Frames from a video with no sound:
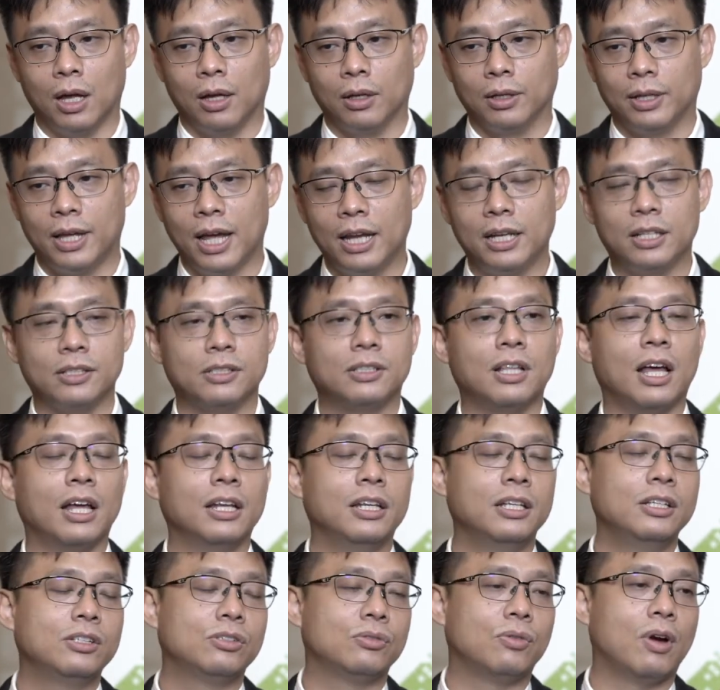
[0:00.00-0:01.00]
get the
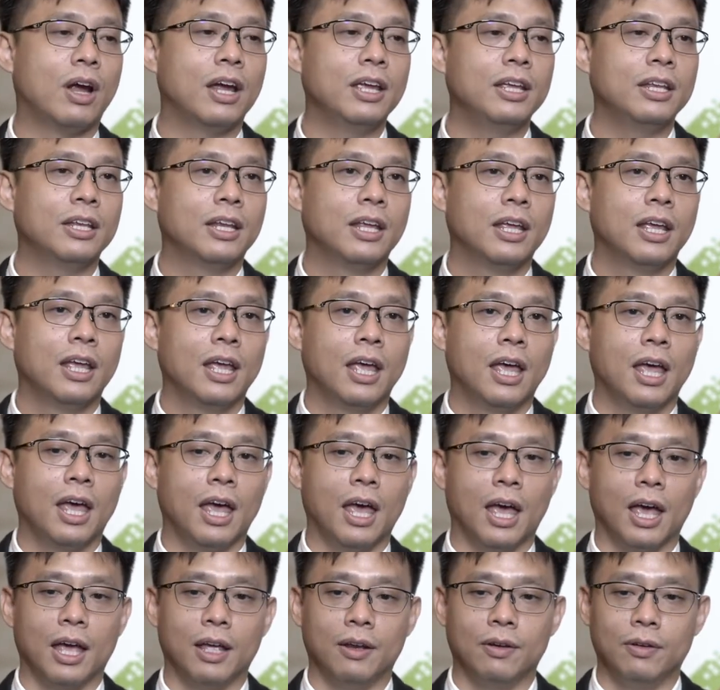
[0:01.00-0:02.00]
studies right,
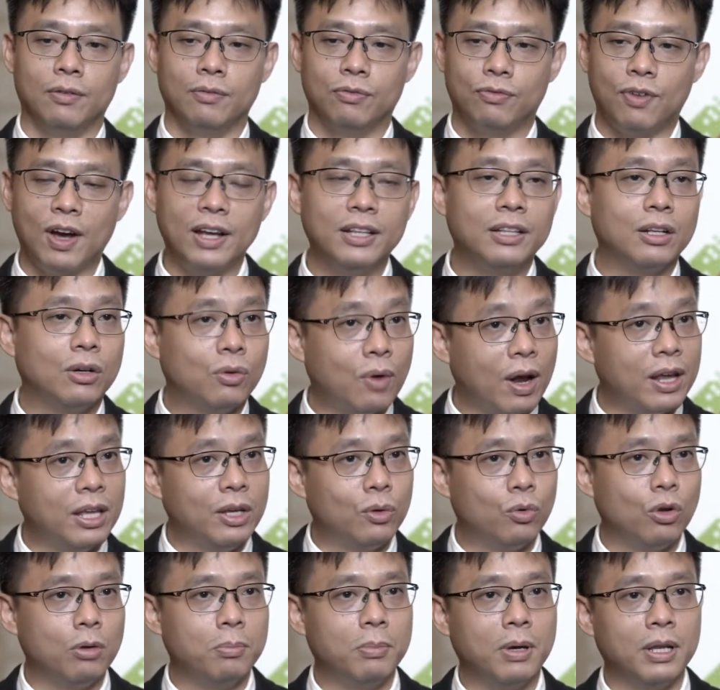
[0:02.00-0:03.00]
and find the right
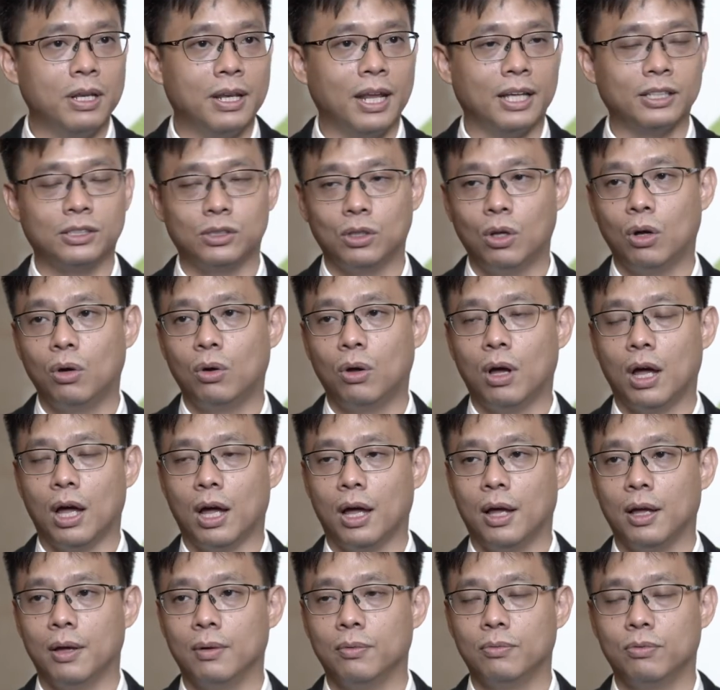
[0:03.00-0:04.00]
equipment. There's
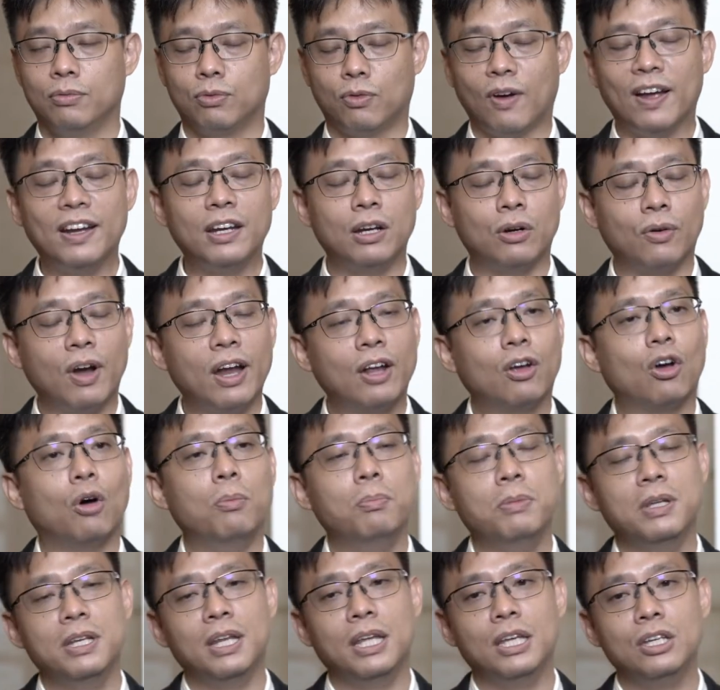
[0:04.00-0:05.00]
no find the right
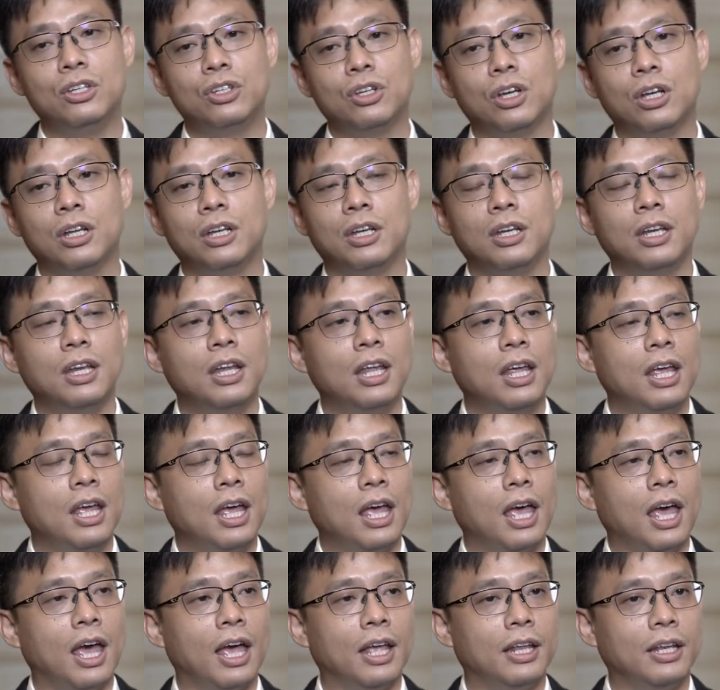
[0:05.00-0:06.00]
combination
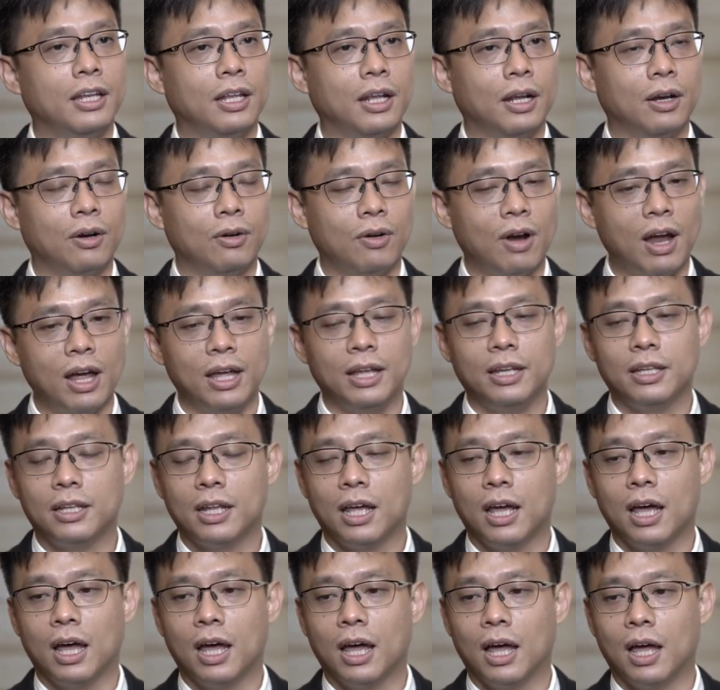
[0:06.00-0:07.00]
and the right
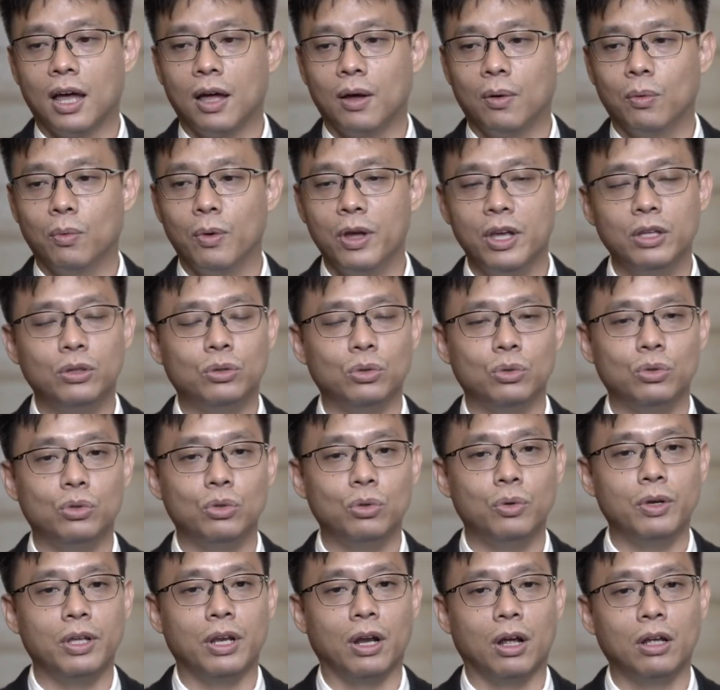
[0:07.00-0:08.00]
way to
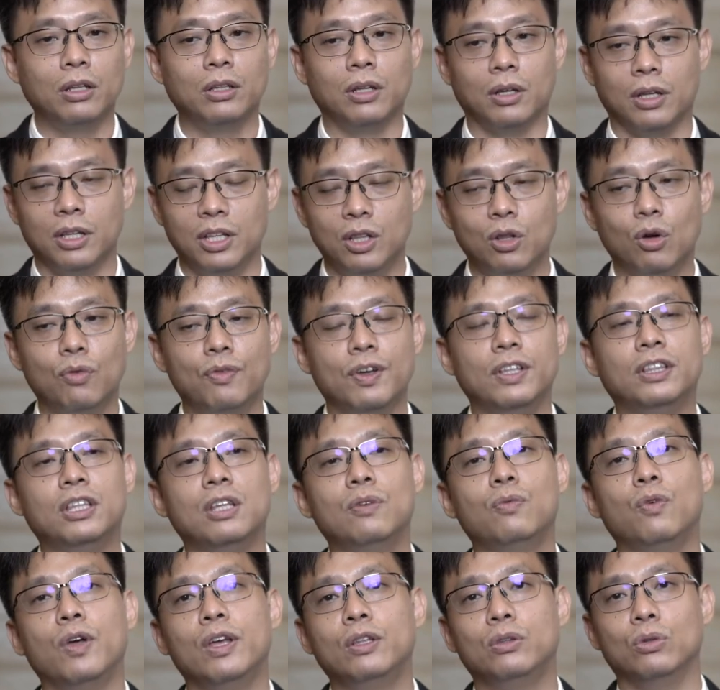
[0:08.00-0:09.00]
do it, the
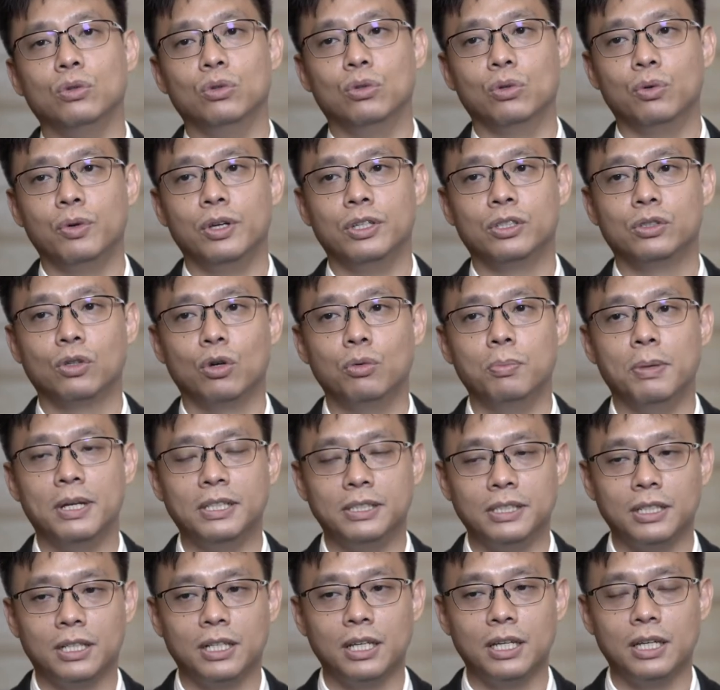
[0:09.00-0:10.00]
innovative way to do it. So
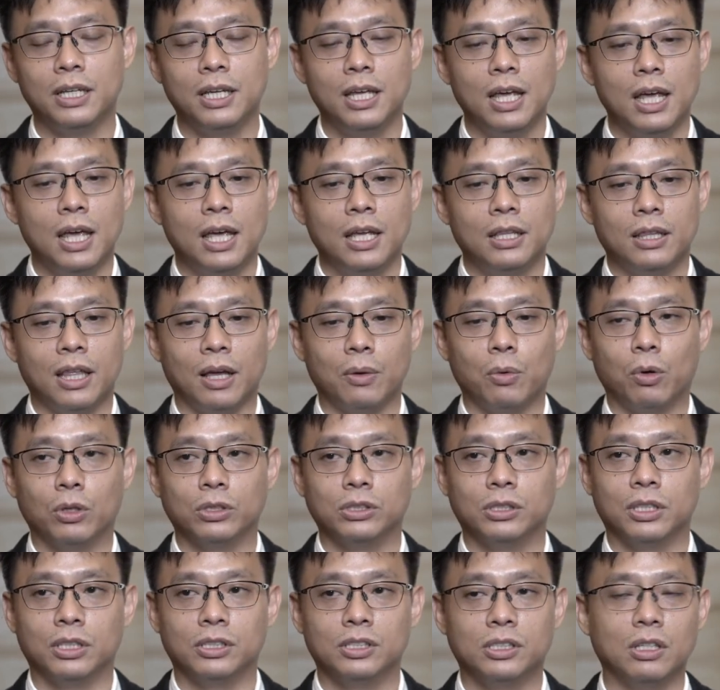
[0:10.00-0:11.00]
basically, there
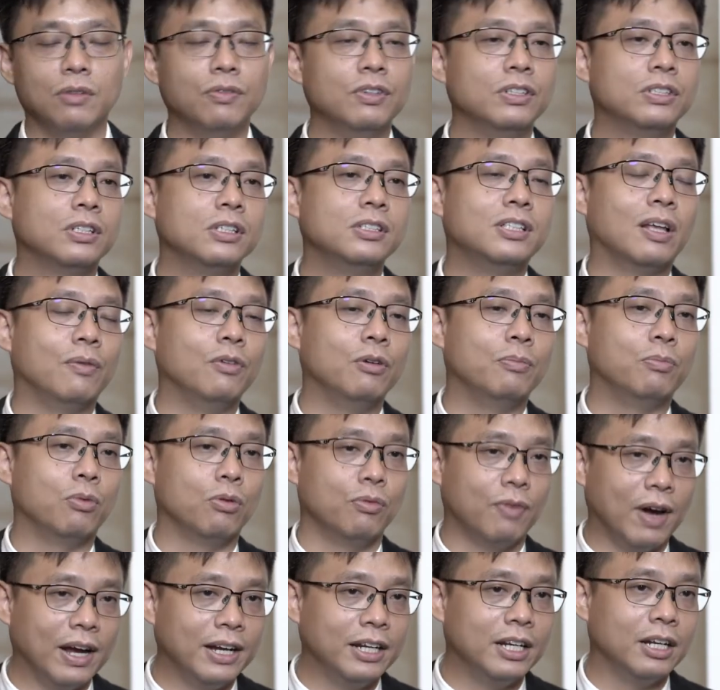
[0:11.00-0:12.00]
was the services that we
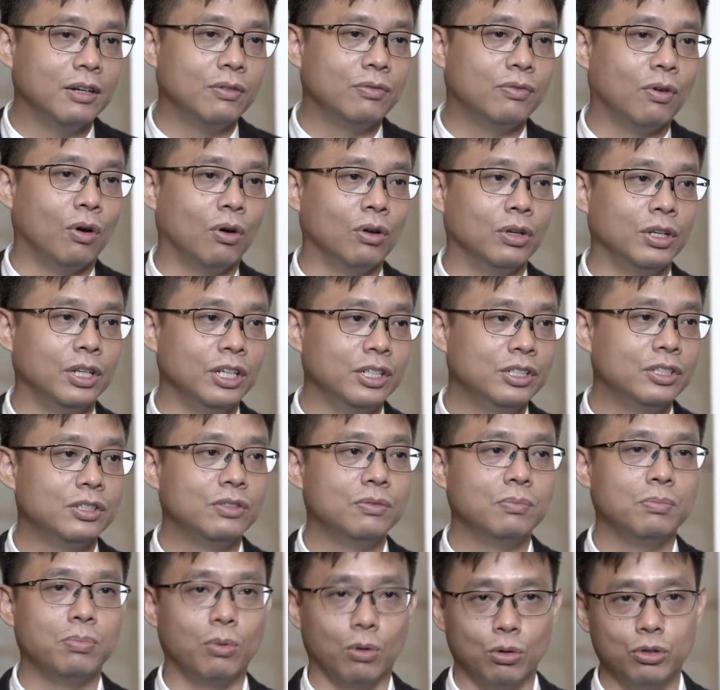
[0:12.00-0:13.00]
provided for these
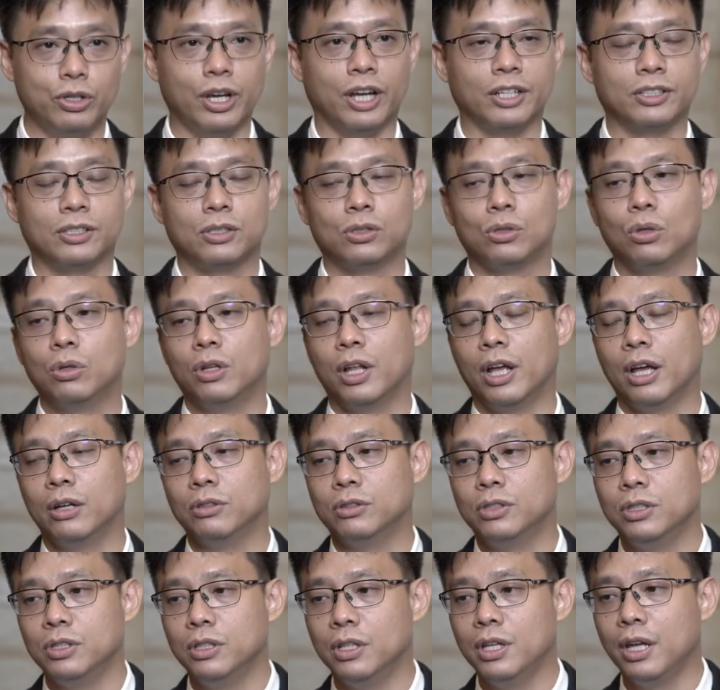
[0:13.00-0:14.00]
projects. So the
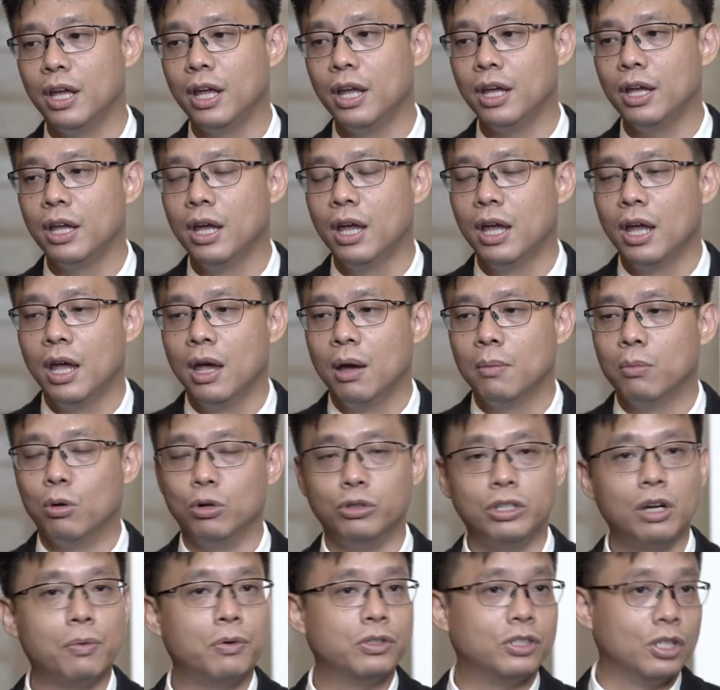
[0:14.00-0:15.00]
LCDA
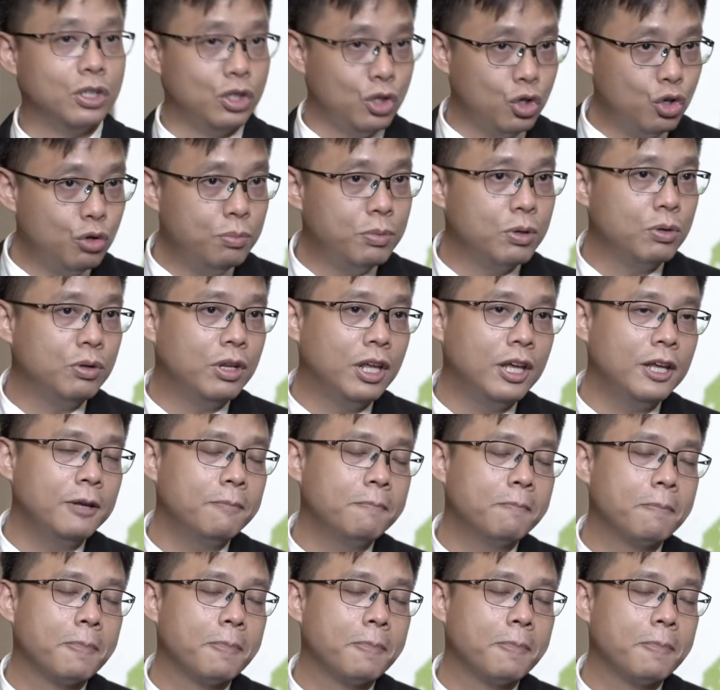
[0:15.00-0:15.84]
project was a new building,